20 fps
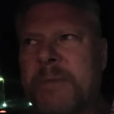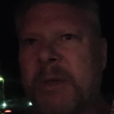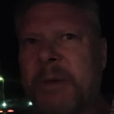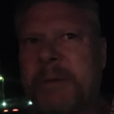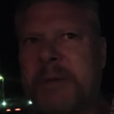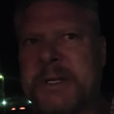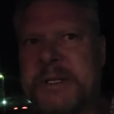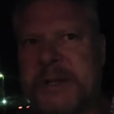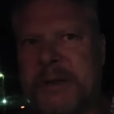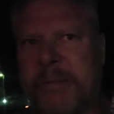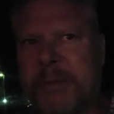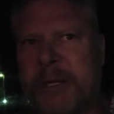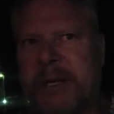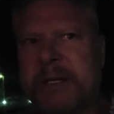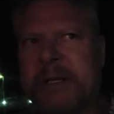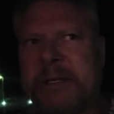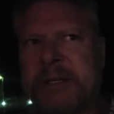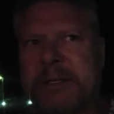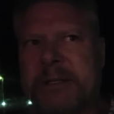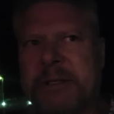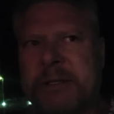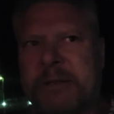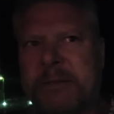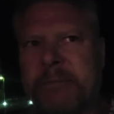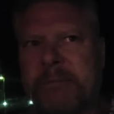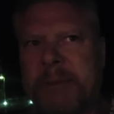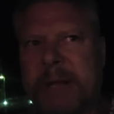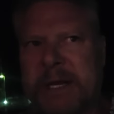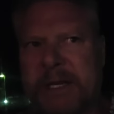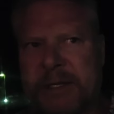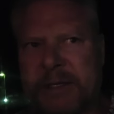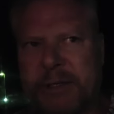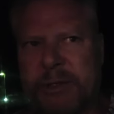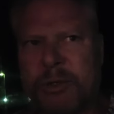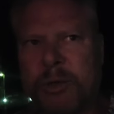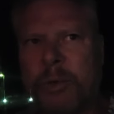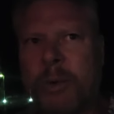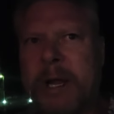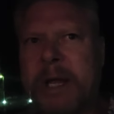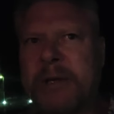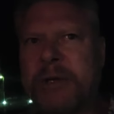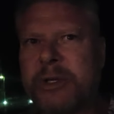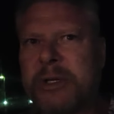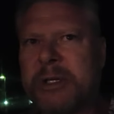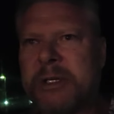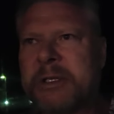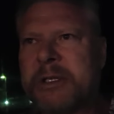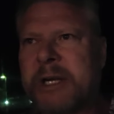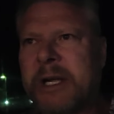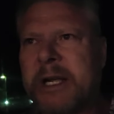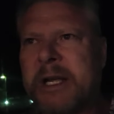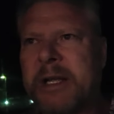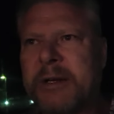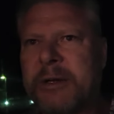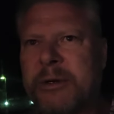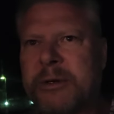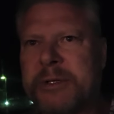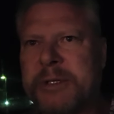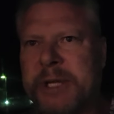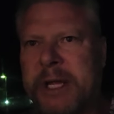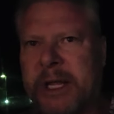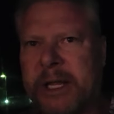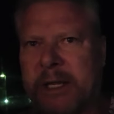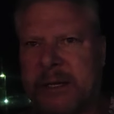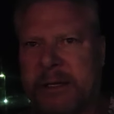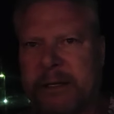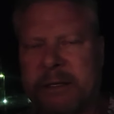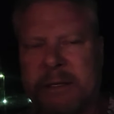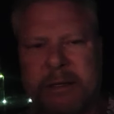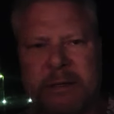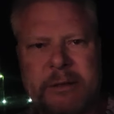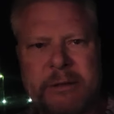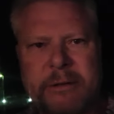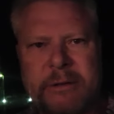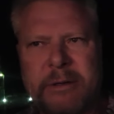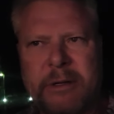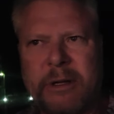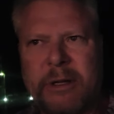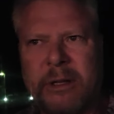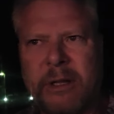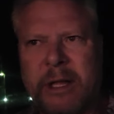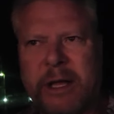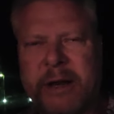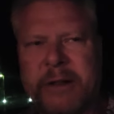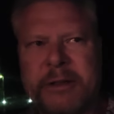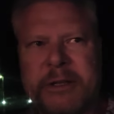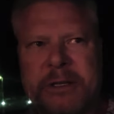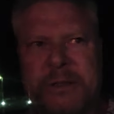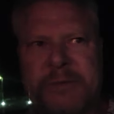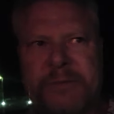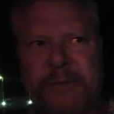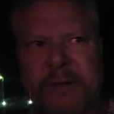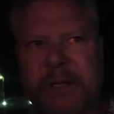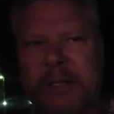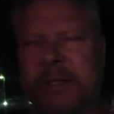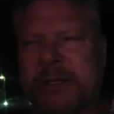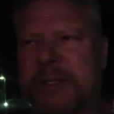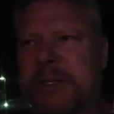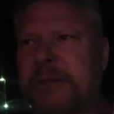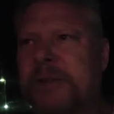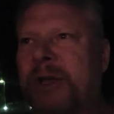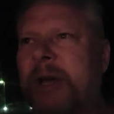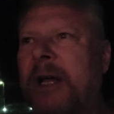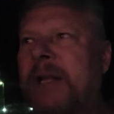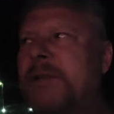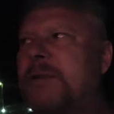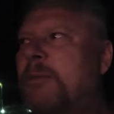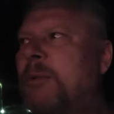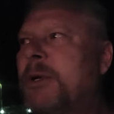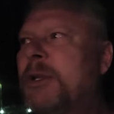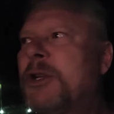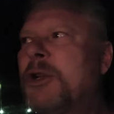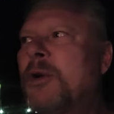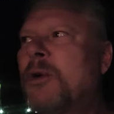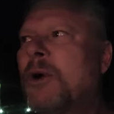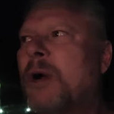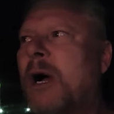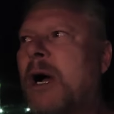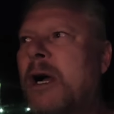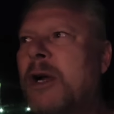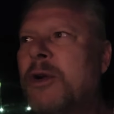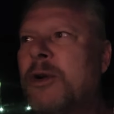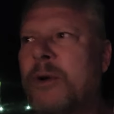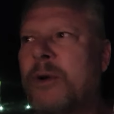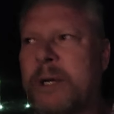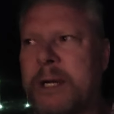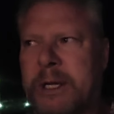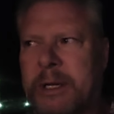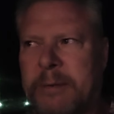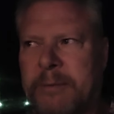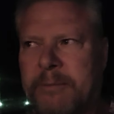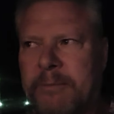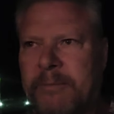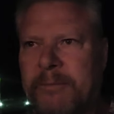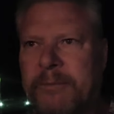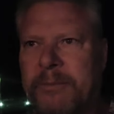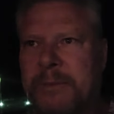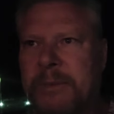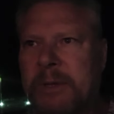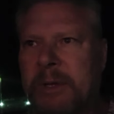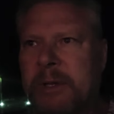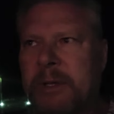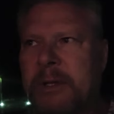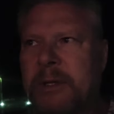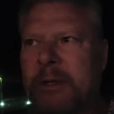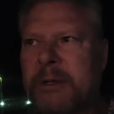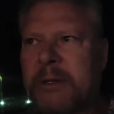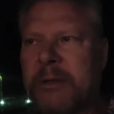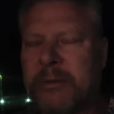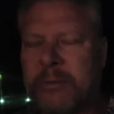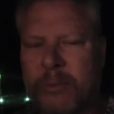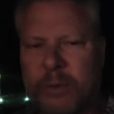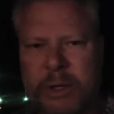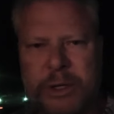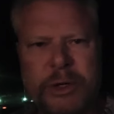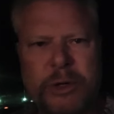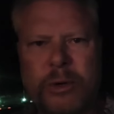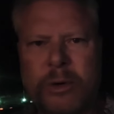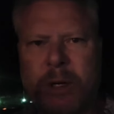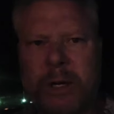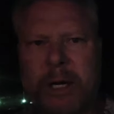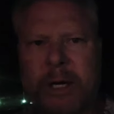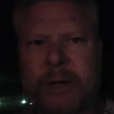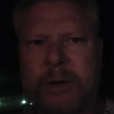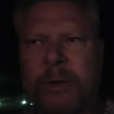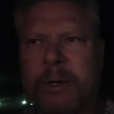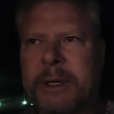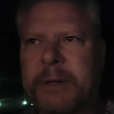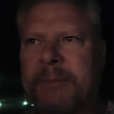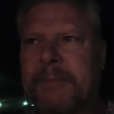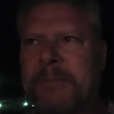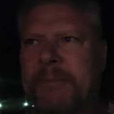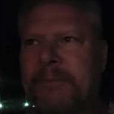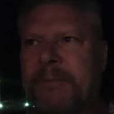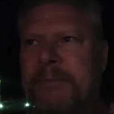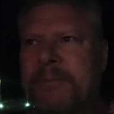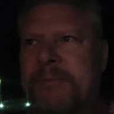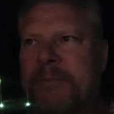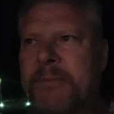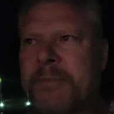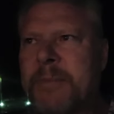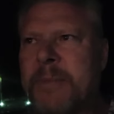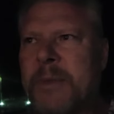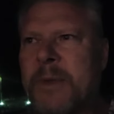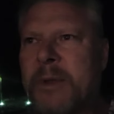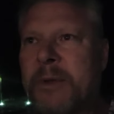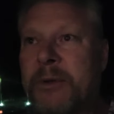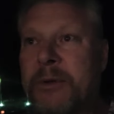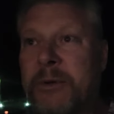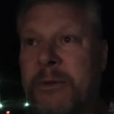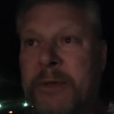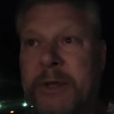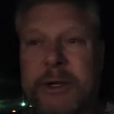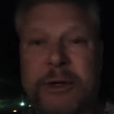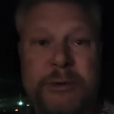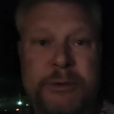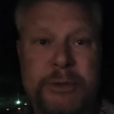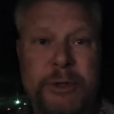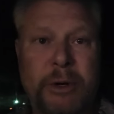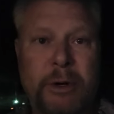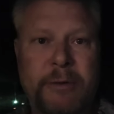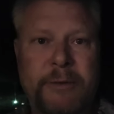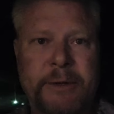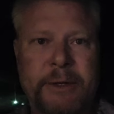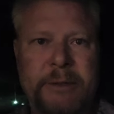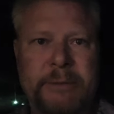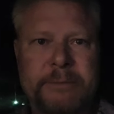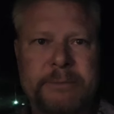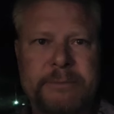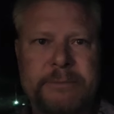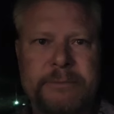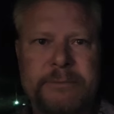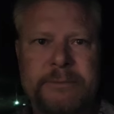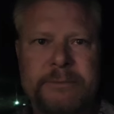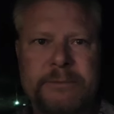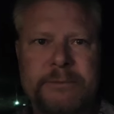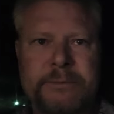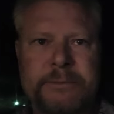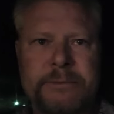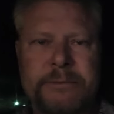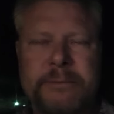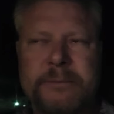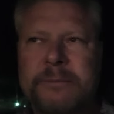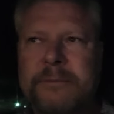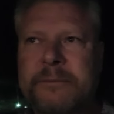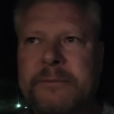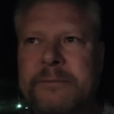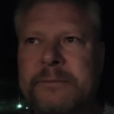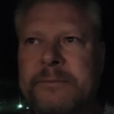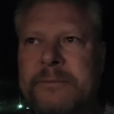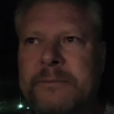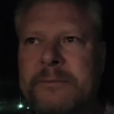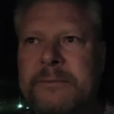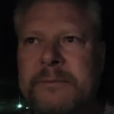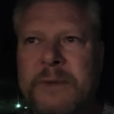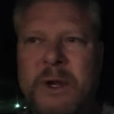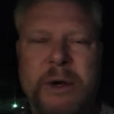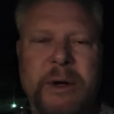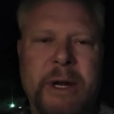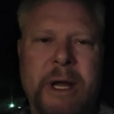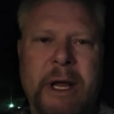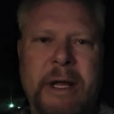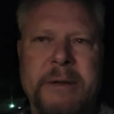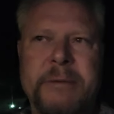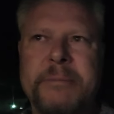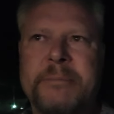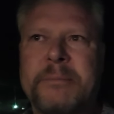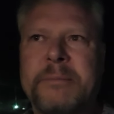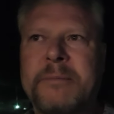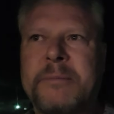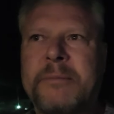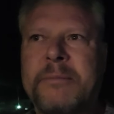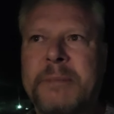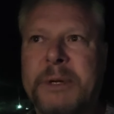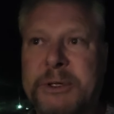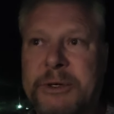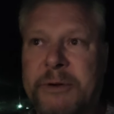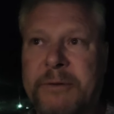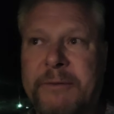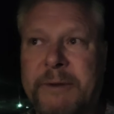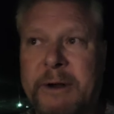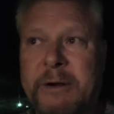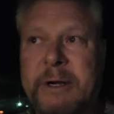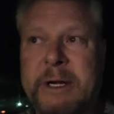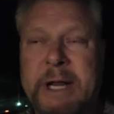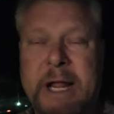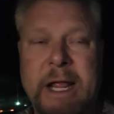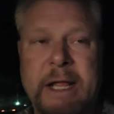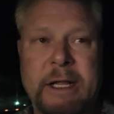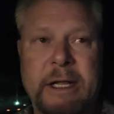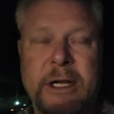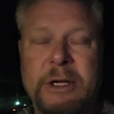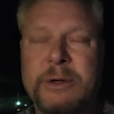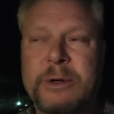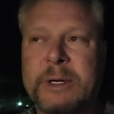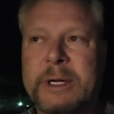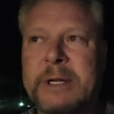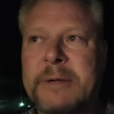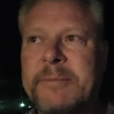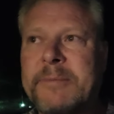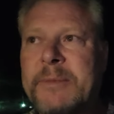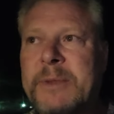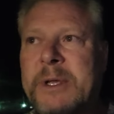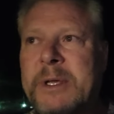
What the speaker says: because I've been in many situations, I understand a lot of these feelings and thoughts. When you're hungry, you think you're starving. You're not, but you're very dang hungry.